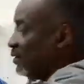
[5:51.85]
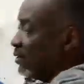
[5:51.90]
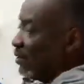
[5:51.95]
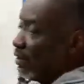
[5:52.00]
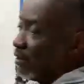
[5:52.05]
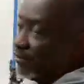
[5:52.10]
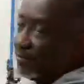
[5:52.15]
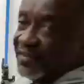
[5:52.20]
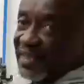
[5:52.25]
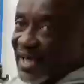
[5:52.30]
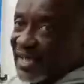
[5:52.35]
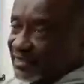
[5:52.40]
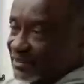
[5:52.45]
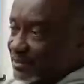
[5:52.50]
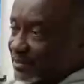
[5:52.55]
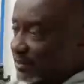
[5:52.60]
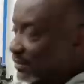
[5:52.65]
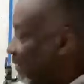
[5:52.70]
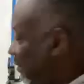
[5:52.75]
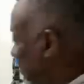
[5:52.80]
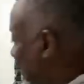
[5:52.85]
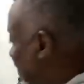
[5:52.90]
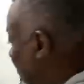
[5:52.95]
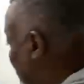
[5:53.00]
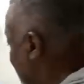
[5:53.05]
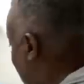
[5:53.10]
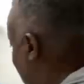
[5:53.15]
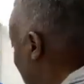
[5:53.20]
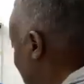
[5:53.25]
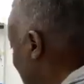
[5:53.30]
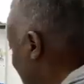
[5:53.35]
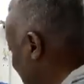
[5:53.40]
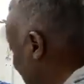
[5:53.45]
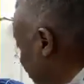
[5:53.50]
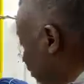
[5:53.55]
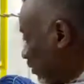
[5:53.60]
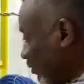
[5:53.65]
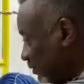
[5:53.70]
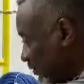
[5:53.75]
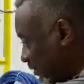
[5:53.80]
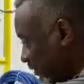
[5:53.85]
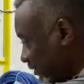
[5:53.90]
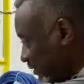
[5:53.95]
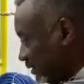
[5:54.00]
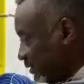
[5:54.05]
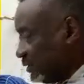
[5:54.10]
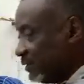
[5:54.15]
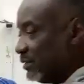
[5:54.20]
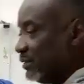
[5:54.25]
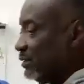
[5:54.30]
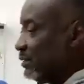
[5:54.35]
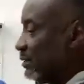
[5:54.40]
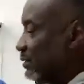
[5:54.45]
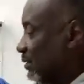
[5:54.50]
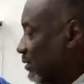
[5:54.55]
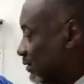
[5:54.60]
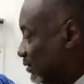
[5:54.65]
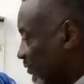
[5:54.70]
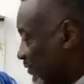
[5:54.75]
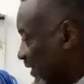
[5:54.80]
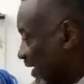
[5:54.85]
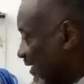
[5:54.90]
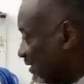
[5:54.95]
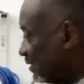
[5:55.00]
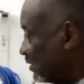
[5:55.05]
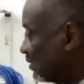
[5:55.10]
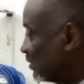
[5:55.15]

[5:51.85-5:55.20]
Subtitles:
or that, and not this. So that's the